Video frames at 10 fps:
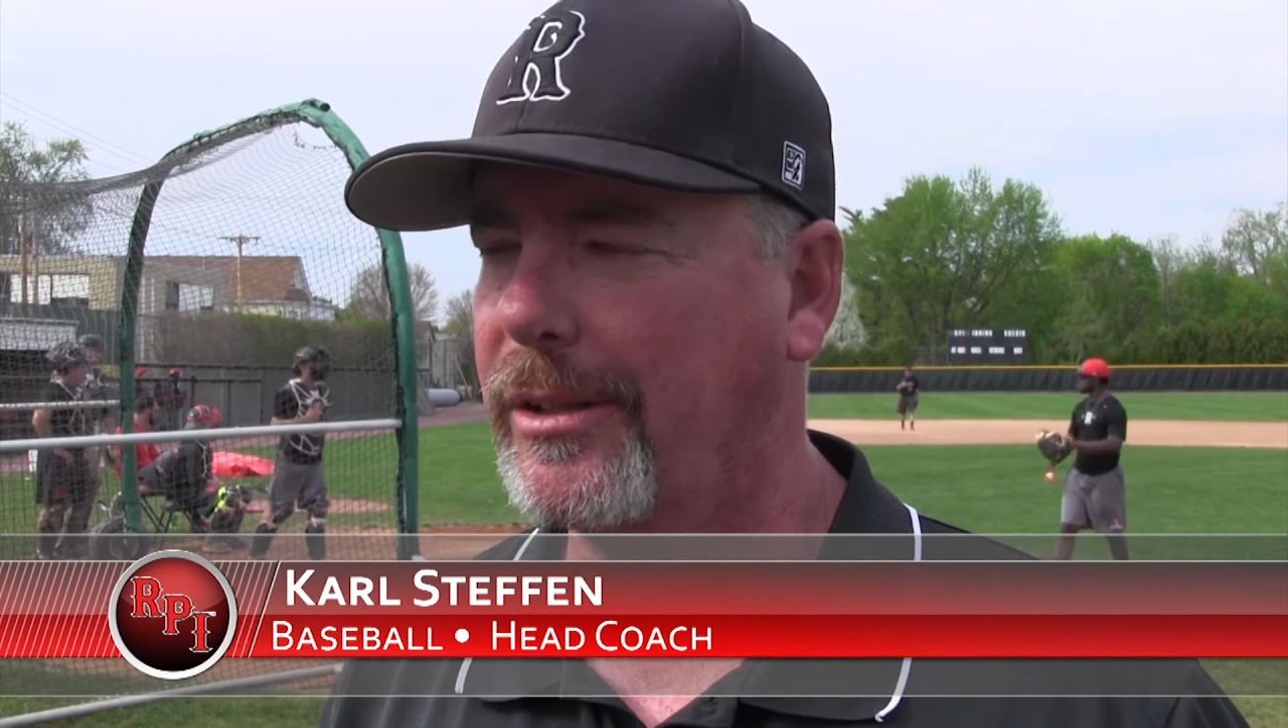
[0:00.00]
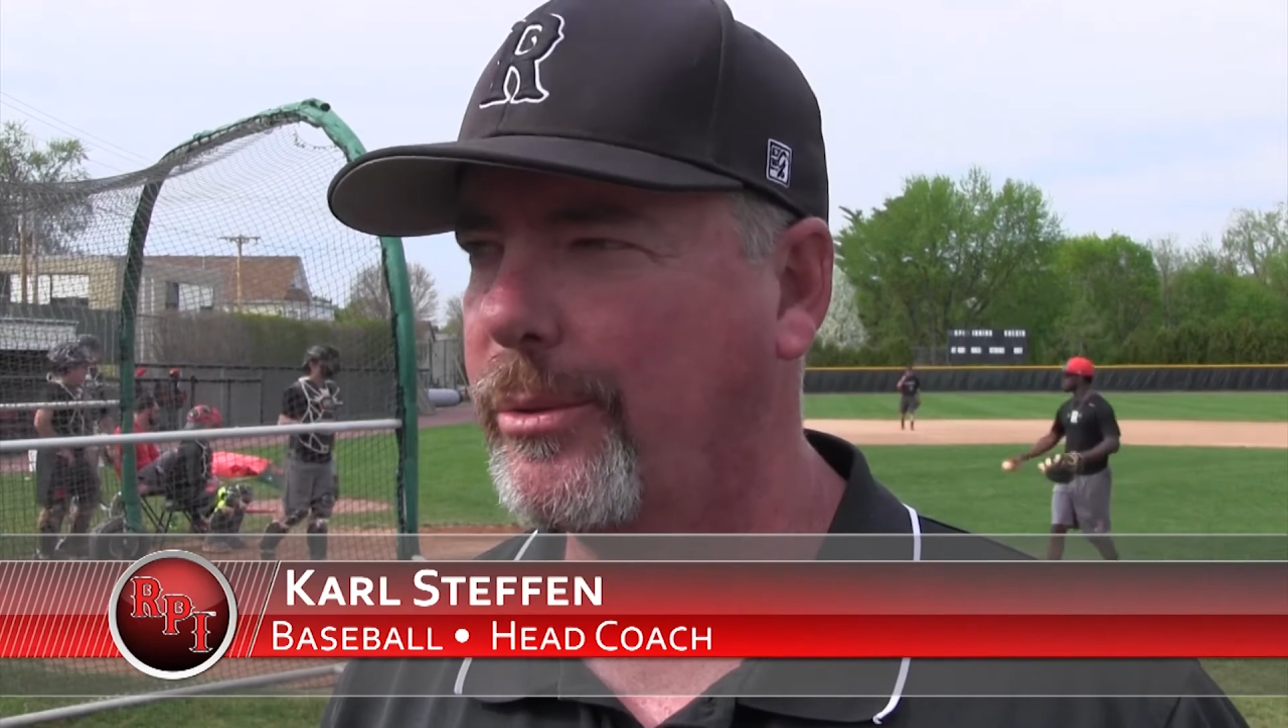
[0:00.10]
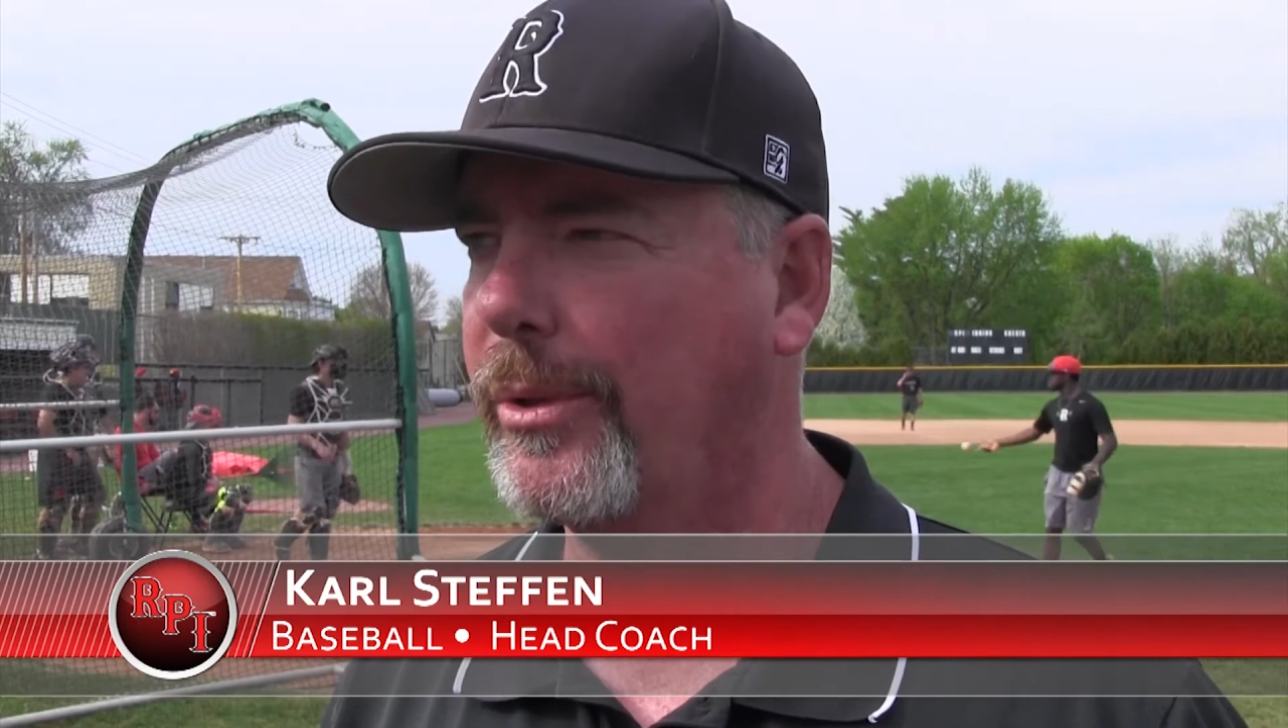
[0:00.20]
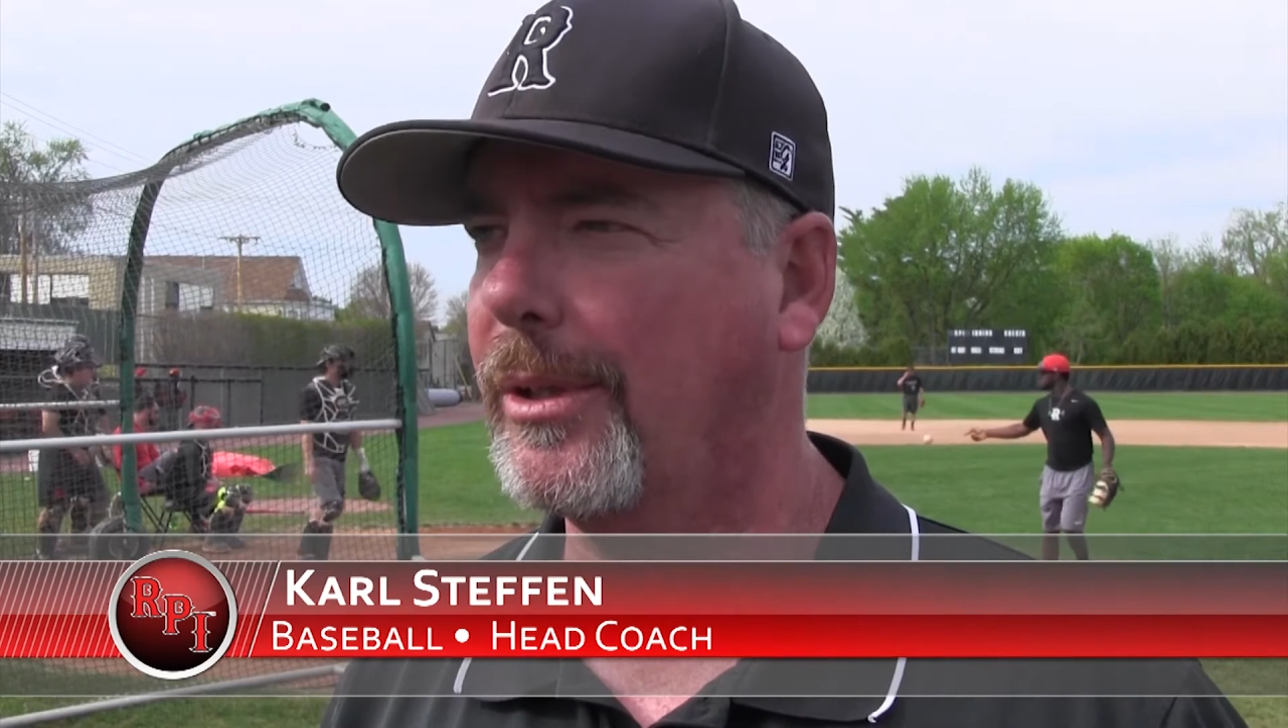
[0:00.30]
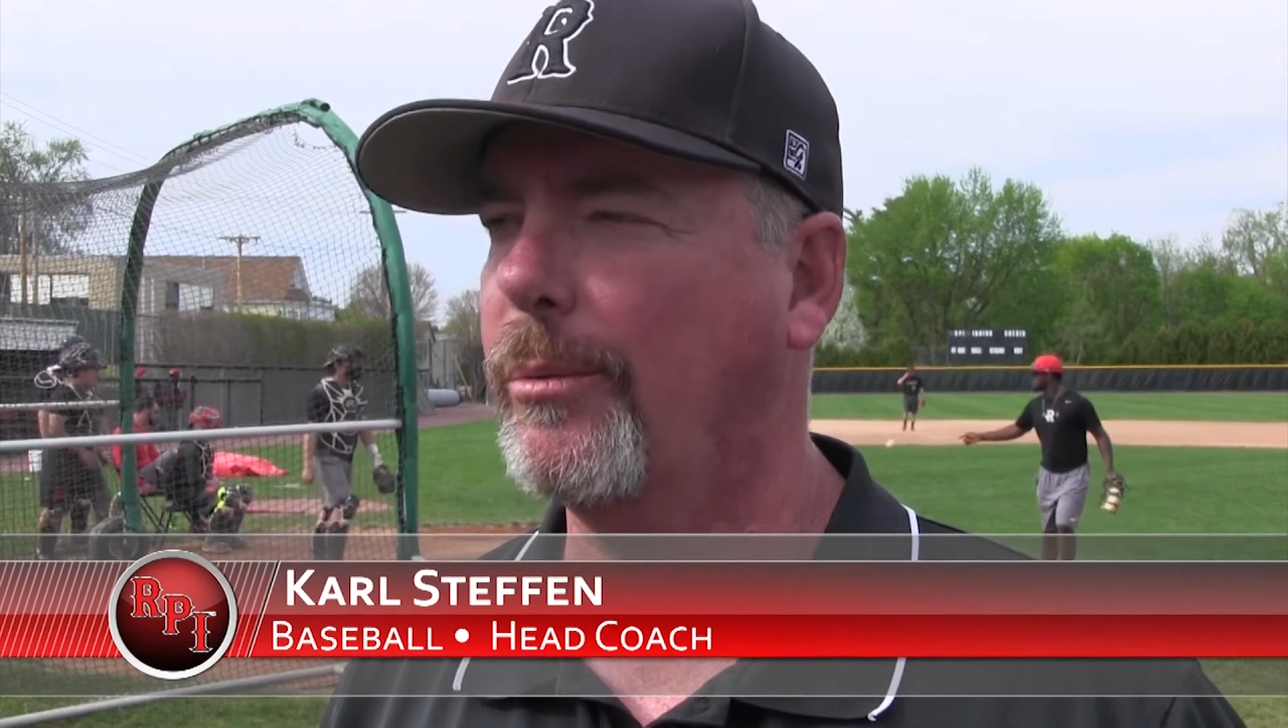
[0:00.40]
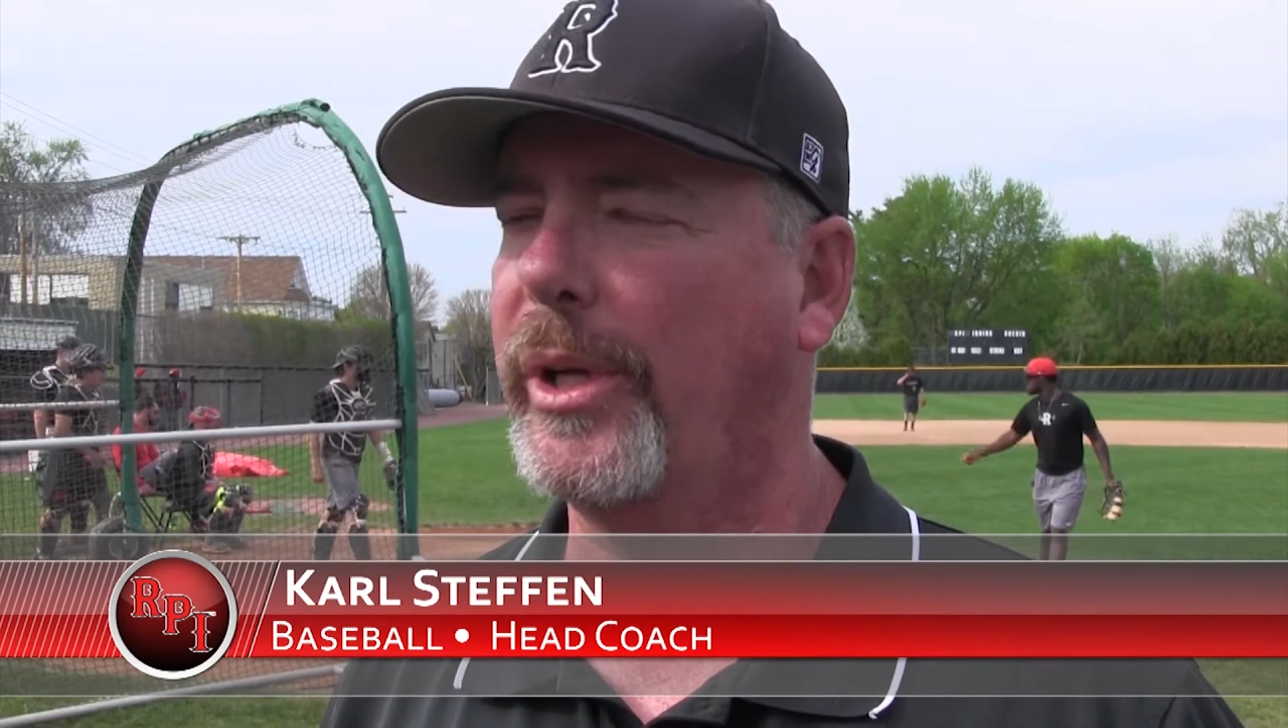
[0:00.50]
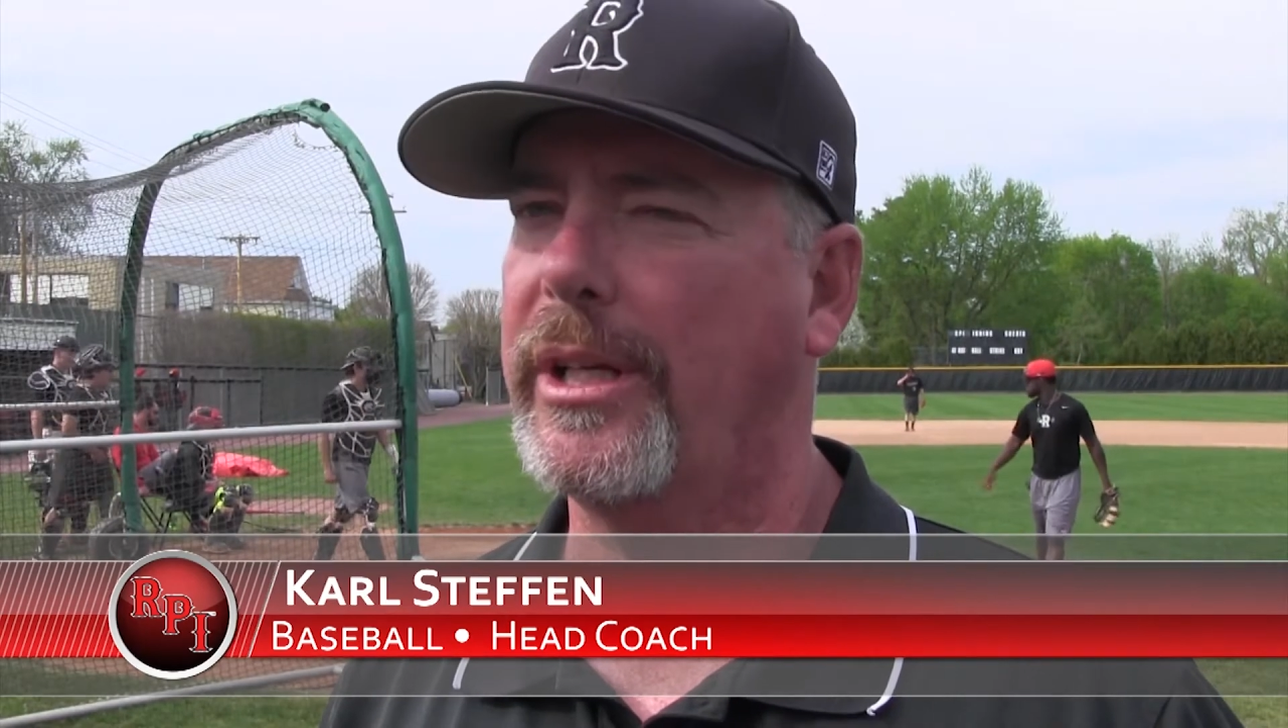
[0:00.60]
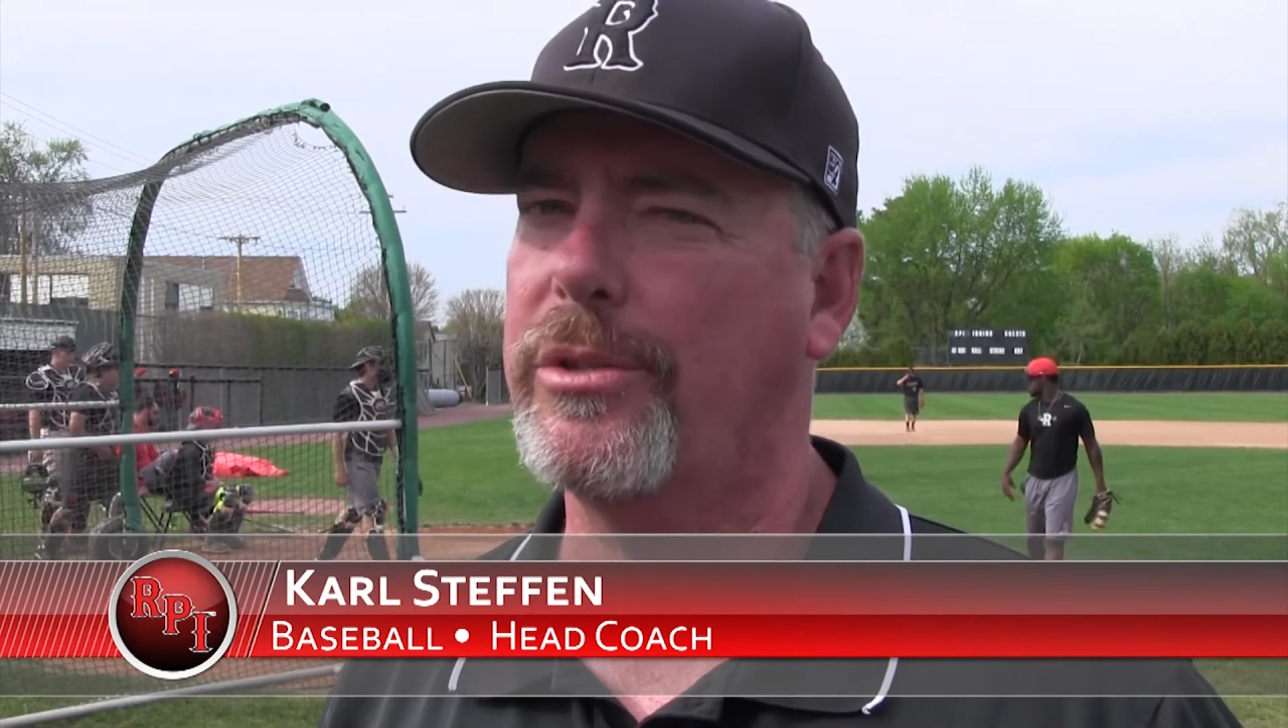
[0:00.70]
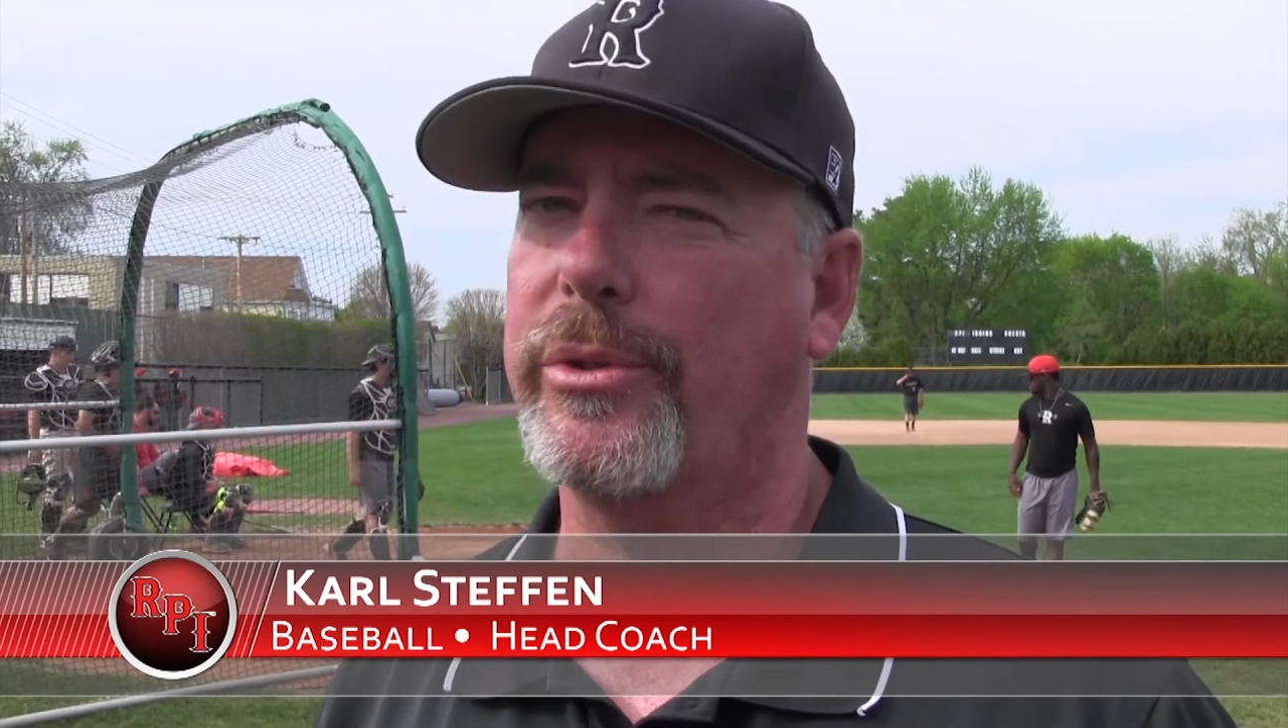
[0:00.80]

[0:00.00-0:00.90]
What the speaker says: into a winning